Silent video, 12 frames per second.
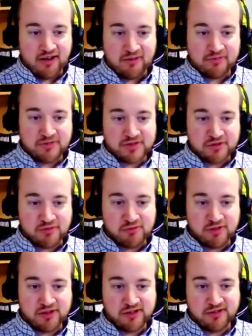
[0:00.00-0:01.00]
So
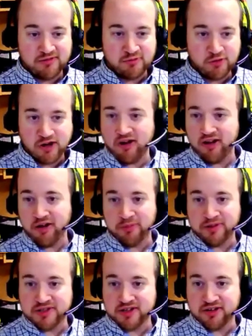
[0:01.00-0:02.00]
we all help
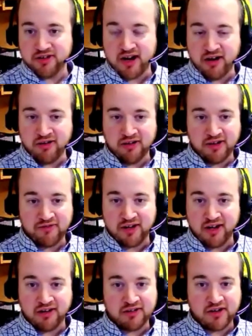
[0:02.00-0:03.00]
each other out. I've
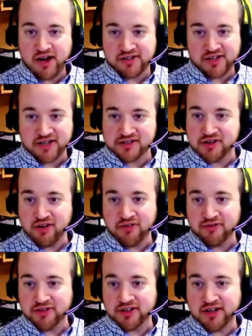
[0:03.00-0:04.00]
got contacts all
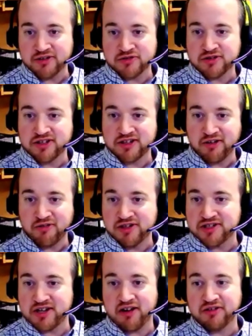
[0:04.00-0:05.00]
over the country that I'll
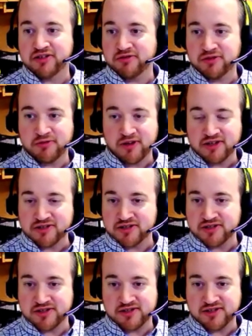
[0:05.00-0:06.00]
reach out to with
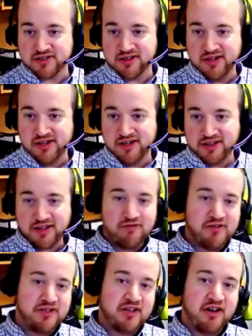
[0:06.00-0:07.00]
questions, and they
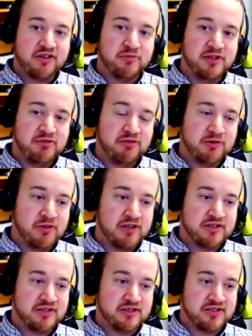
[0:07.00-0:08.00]
reach out to me with
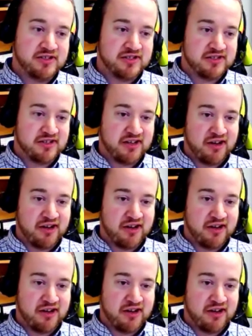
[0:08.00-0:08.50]
questions.